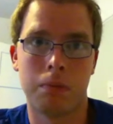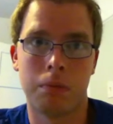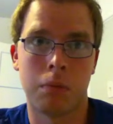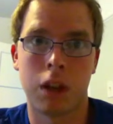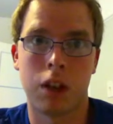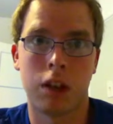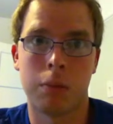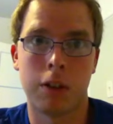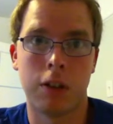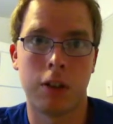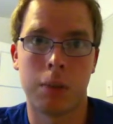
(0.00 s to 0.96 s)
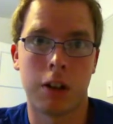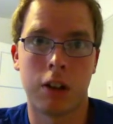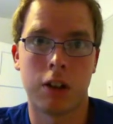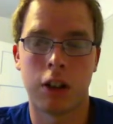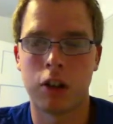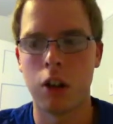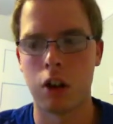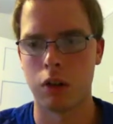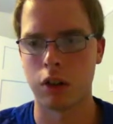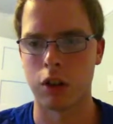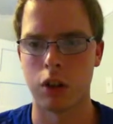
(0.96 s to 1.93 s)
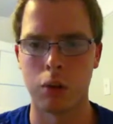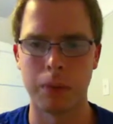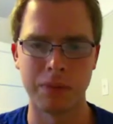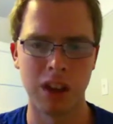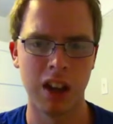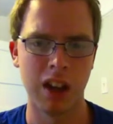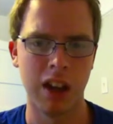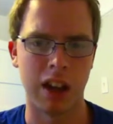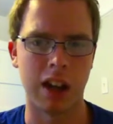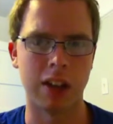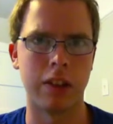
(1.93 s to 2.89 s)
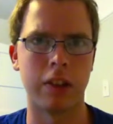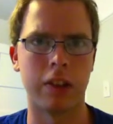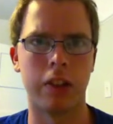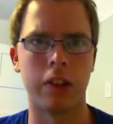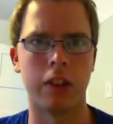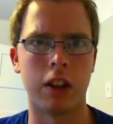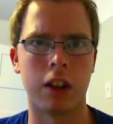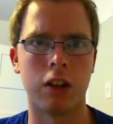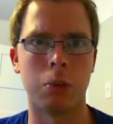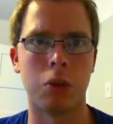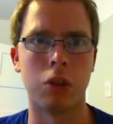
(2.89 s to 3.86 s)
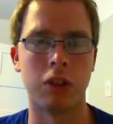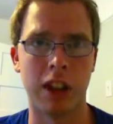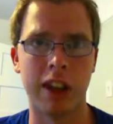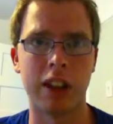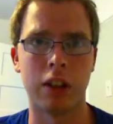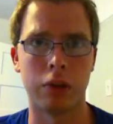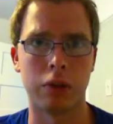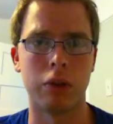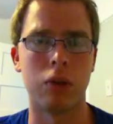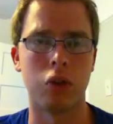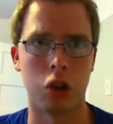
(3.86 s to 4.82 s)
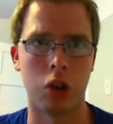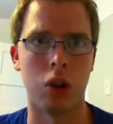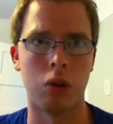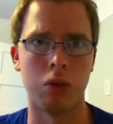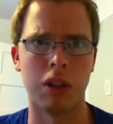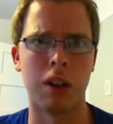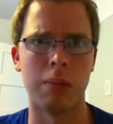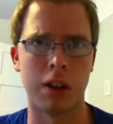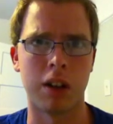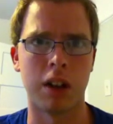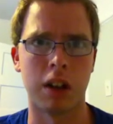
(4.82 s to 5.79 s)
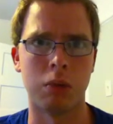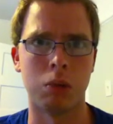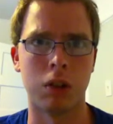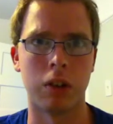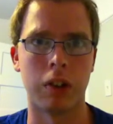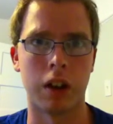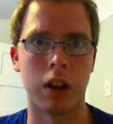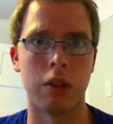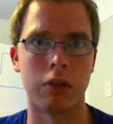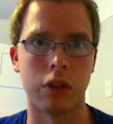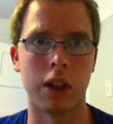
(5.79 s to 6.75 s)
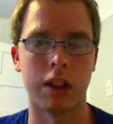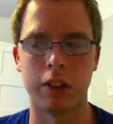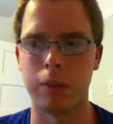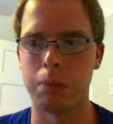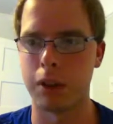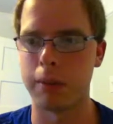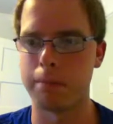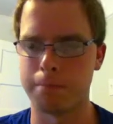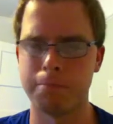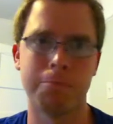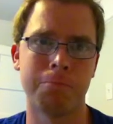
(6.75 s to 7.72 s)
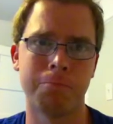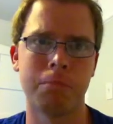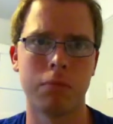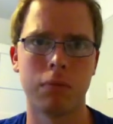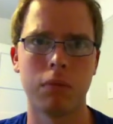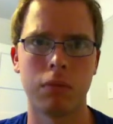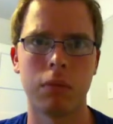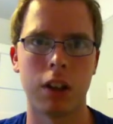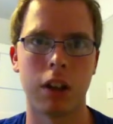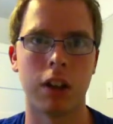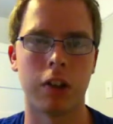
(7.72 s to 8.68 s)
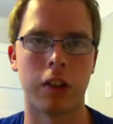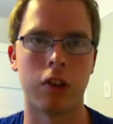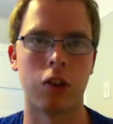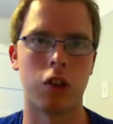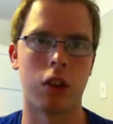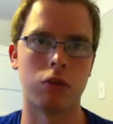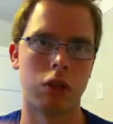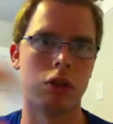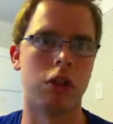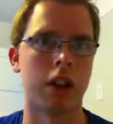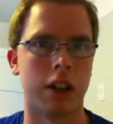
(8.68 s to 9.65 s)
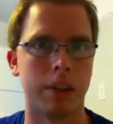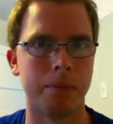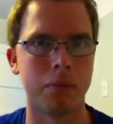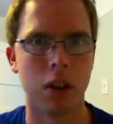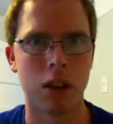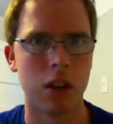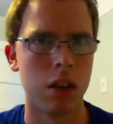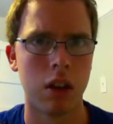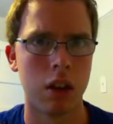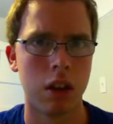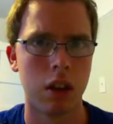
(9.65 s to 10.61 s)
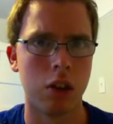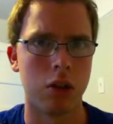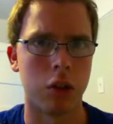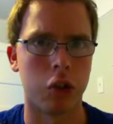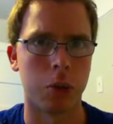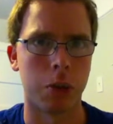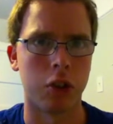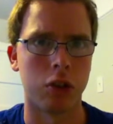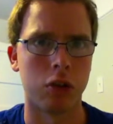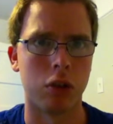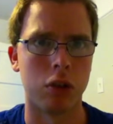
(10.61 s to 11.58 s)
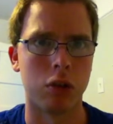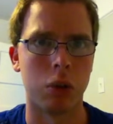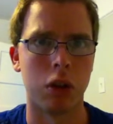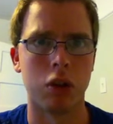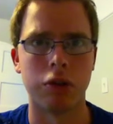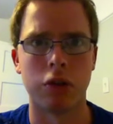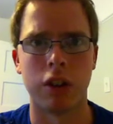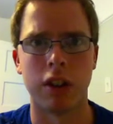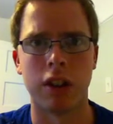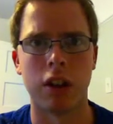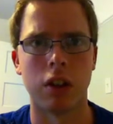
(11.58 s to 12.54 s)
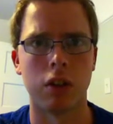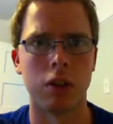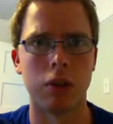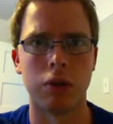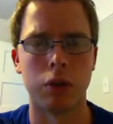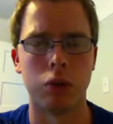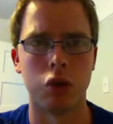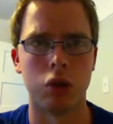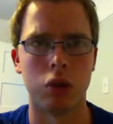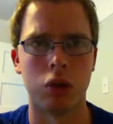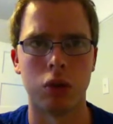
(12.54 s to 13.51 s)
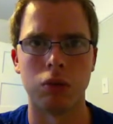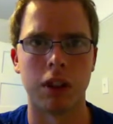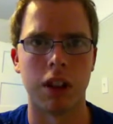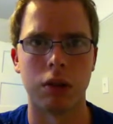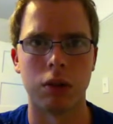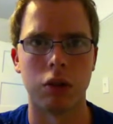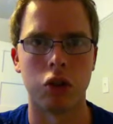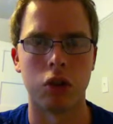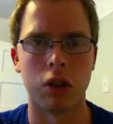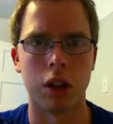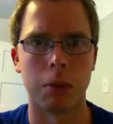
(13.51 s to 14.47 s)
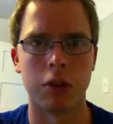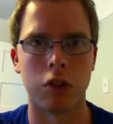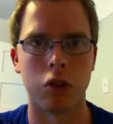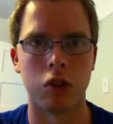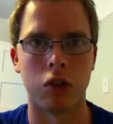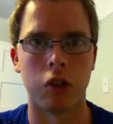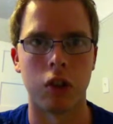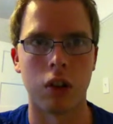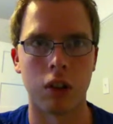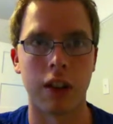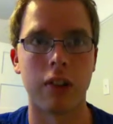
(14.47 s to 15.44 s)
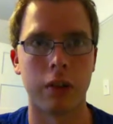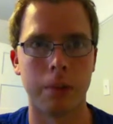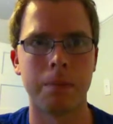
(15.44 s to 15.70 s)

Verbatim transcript: my opinion about it at all, although had the season gotten a more negative tone, I bet I wouldn't have liked it, but yeah, I guess I just got real lucky. Let's hope I don't learn the winner for any other future reality show competitions and all that.